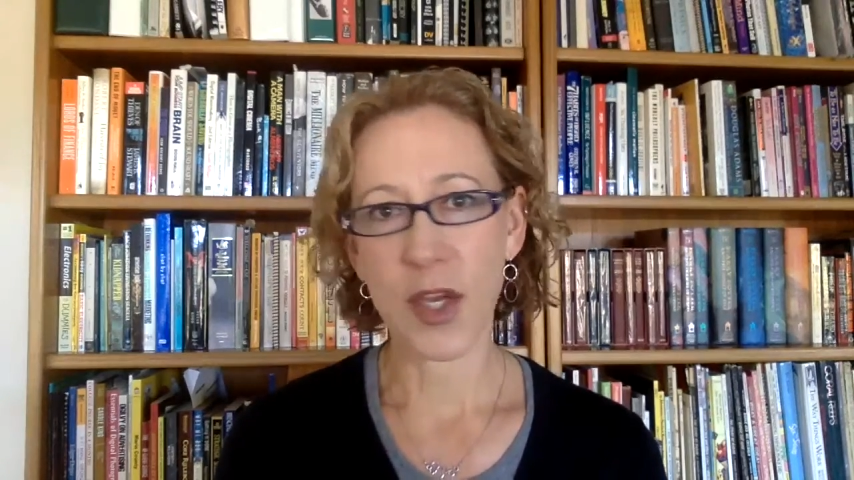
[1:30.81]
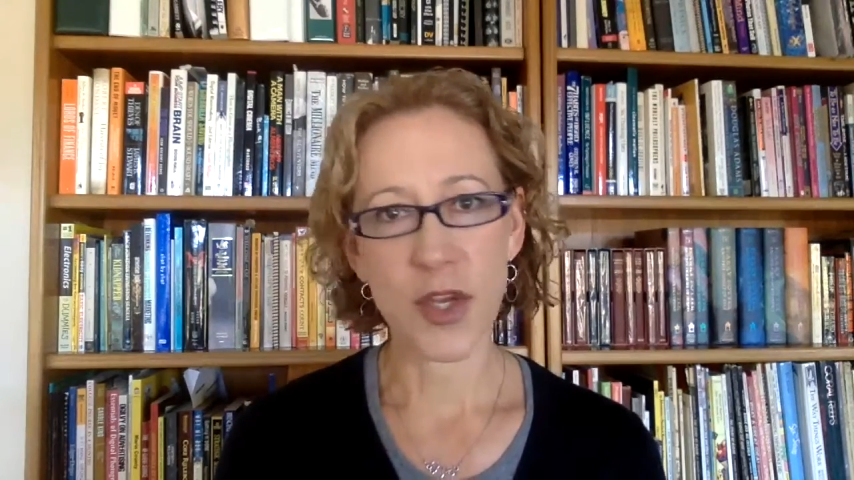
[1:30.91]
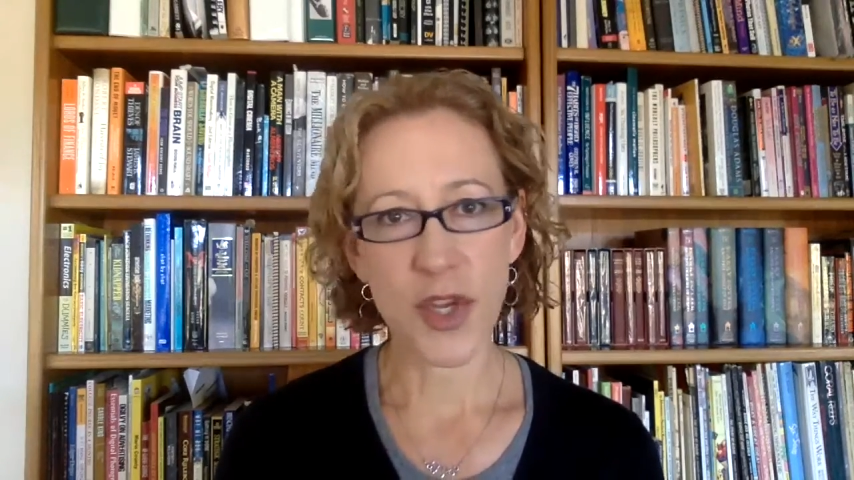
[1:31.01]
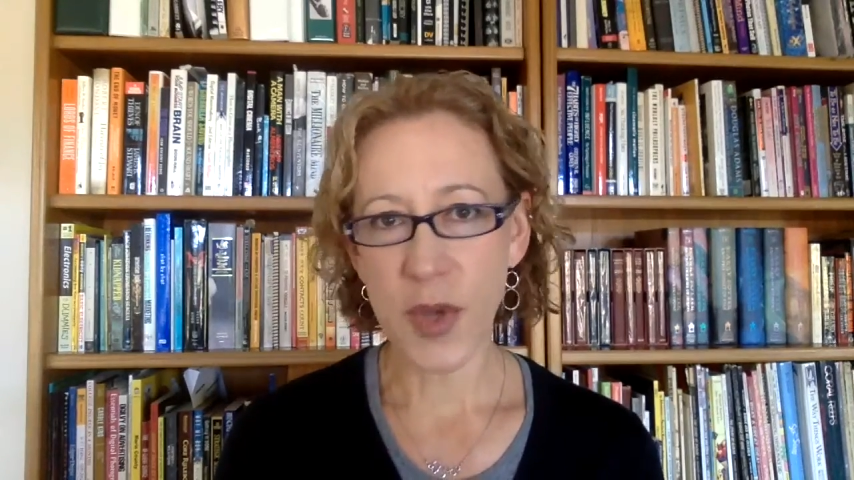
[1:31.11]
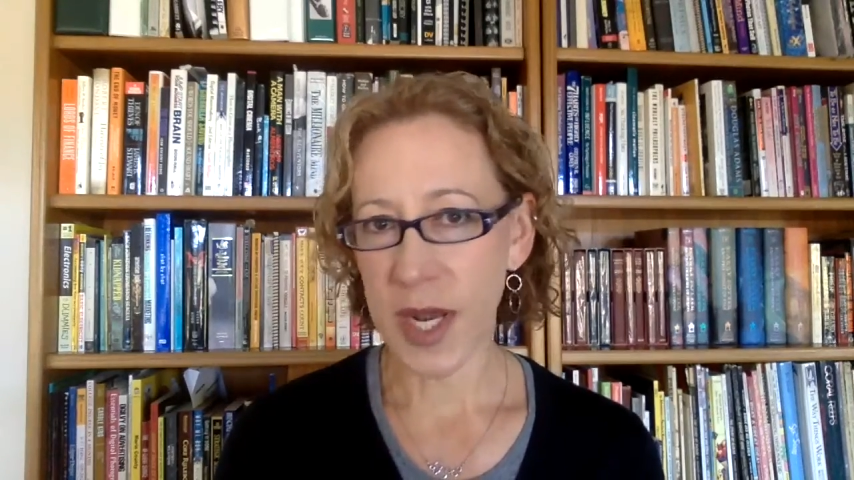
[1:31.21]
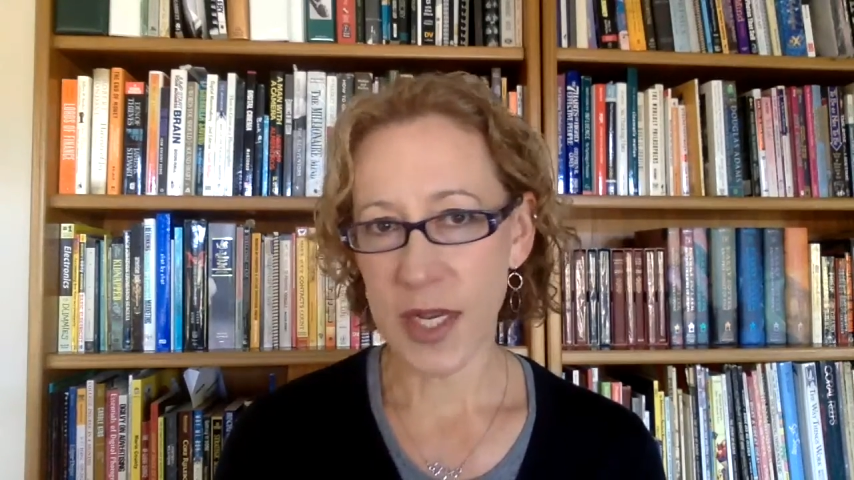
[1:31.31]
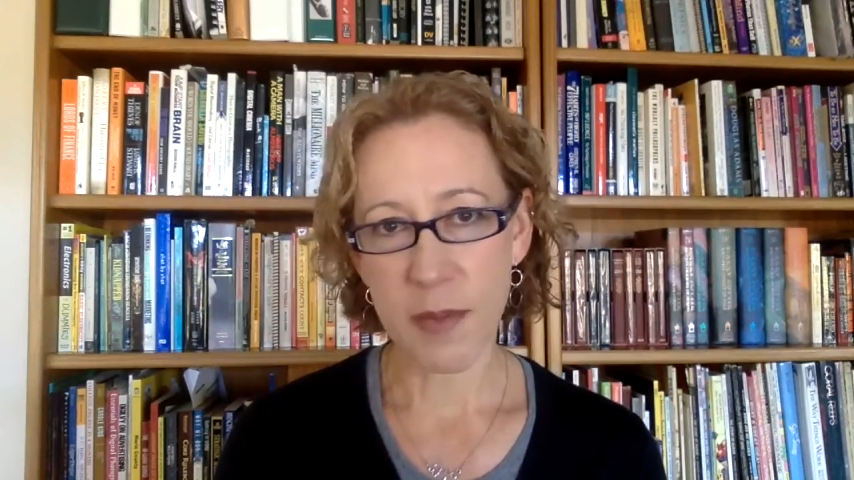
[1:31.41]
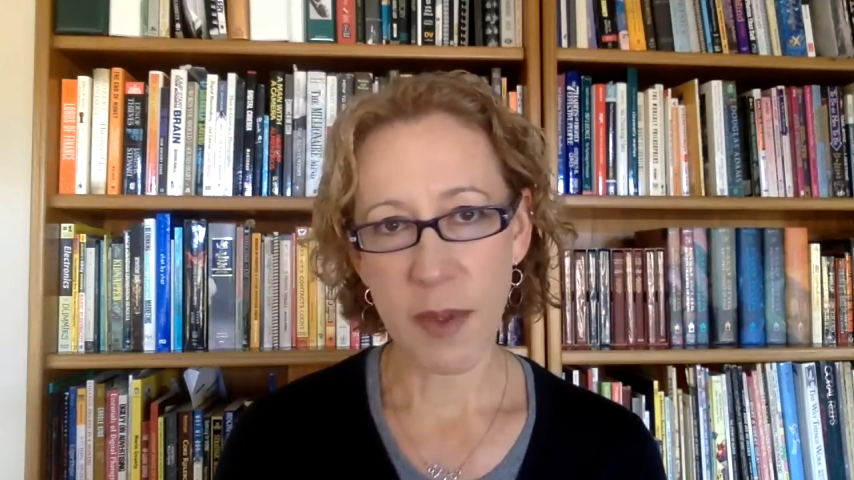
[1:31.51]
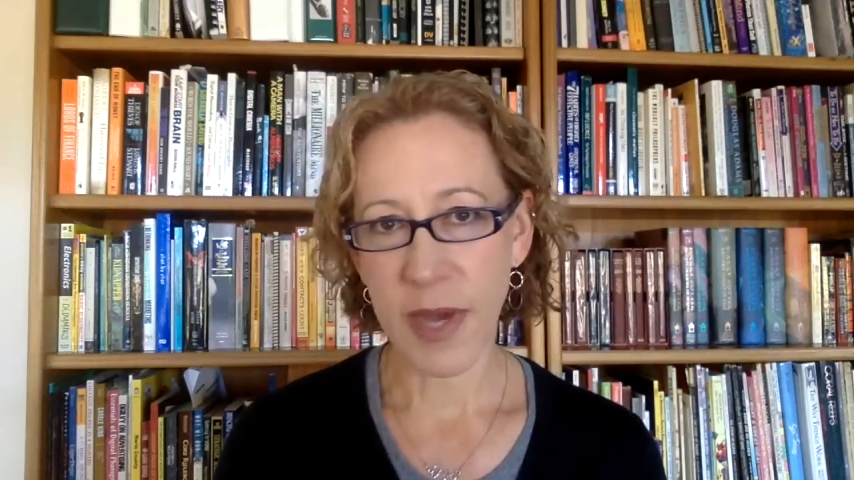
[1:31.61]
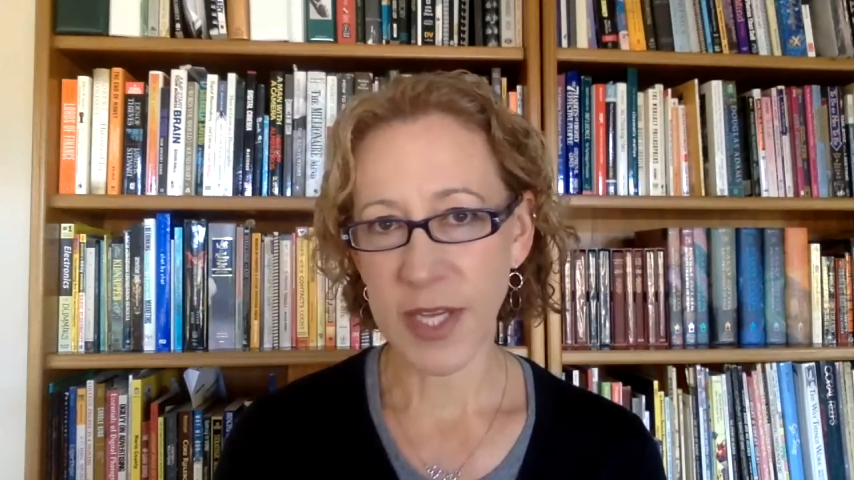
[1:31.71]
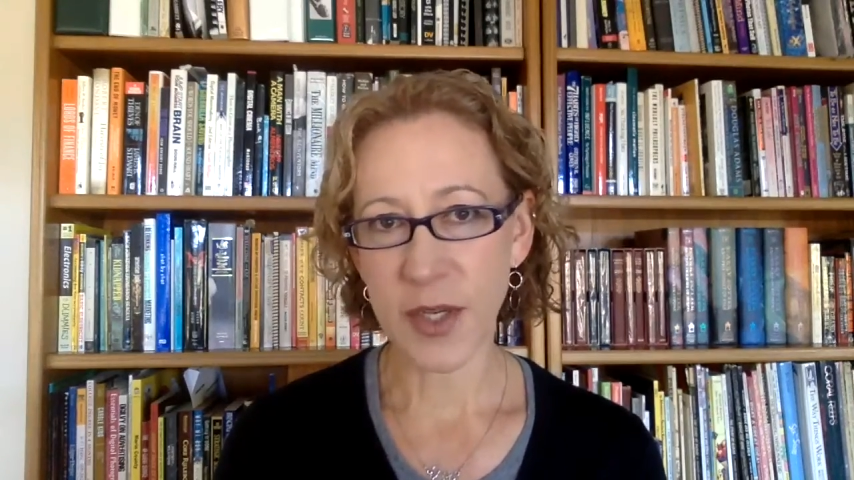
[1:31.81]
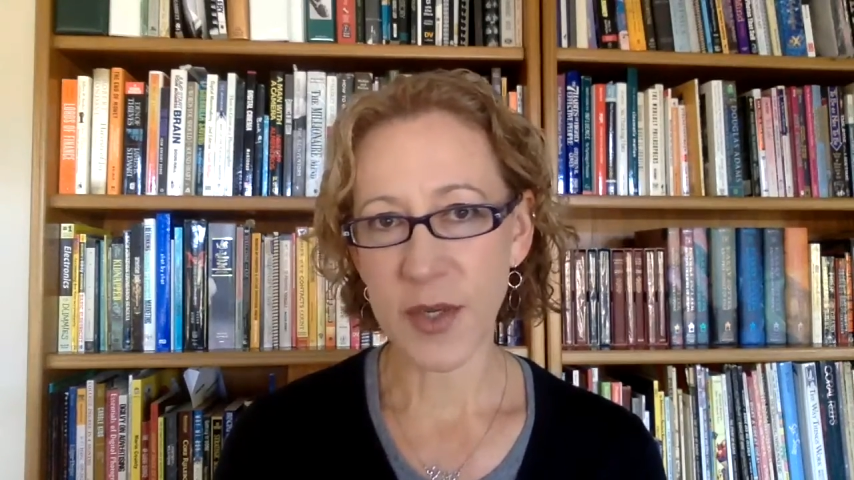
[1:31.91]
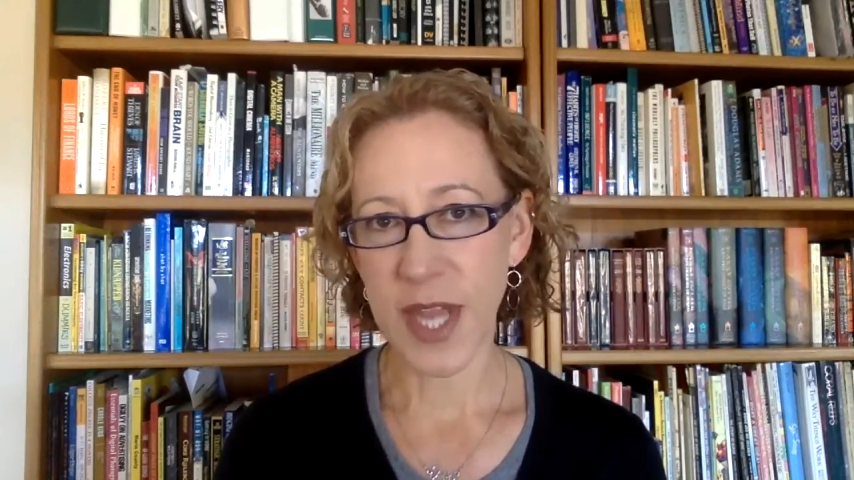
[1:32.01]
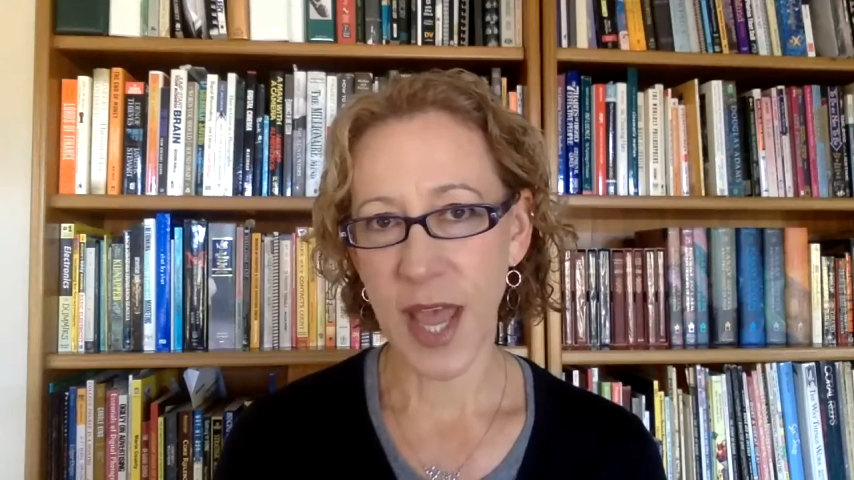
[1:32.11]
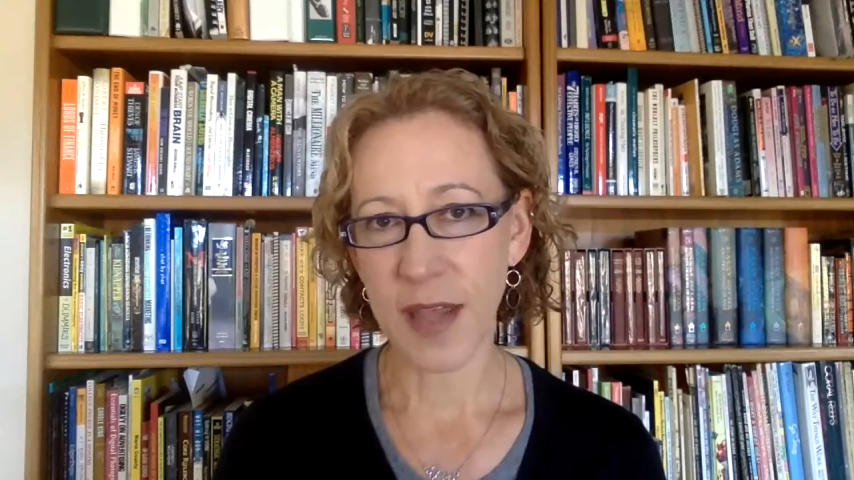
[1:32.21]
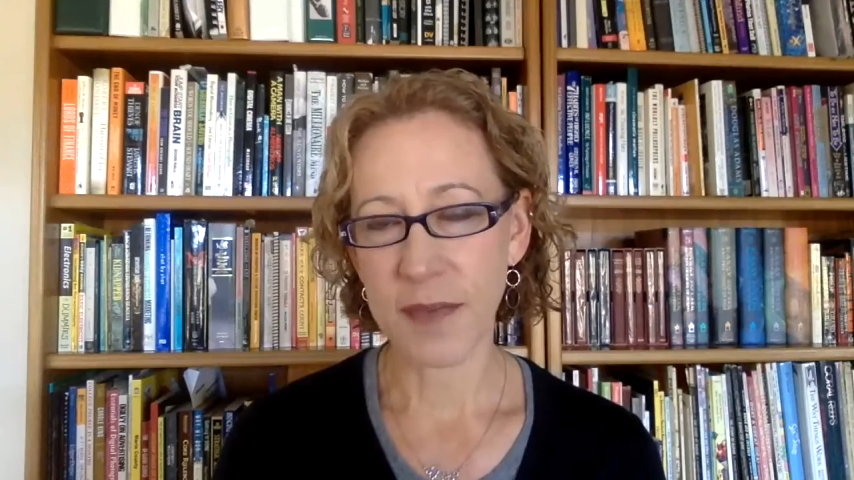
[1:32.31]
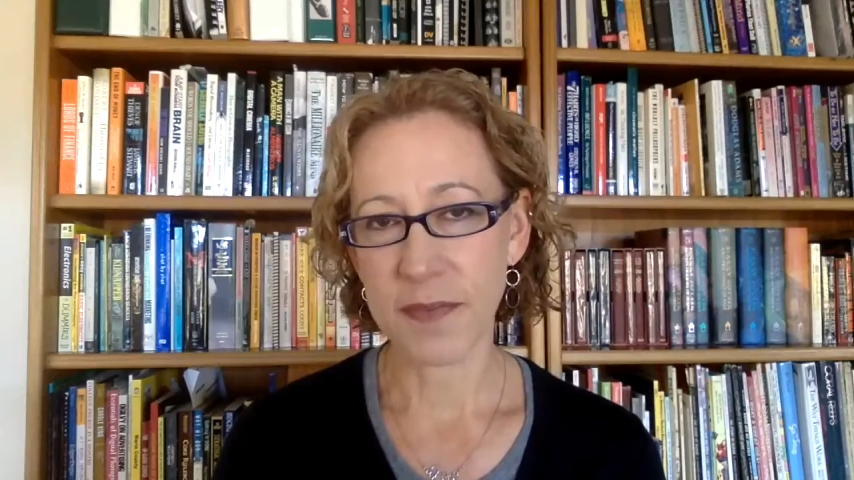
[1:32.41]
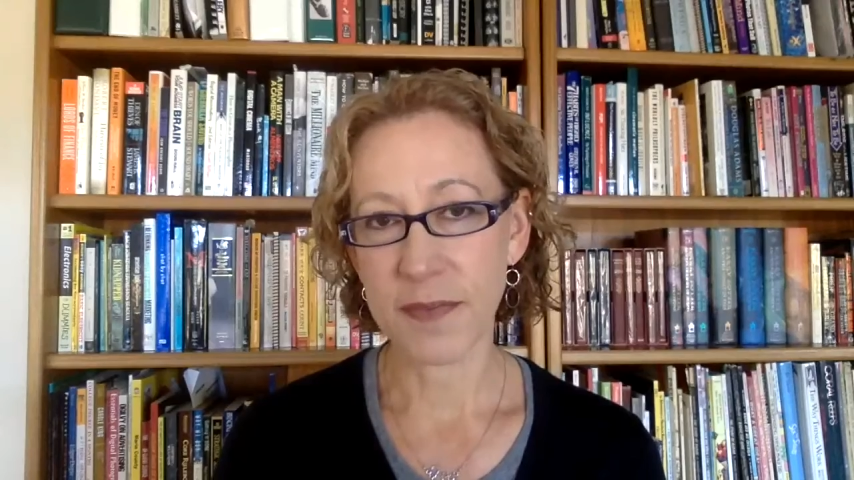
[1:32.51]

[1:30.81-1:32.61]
could you get it to me by Tuesday?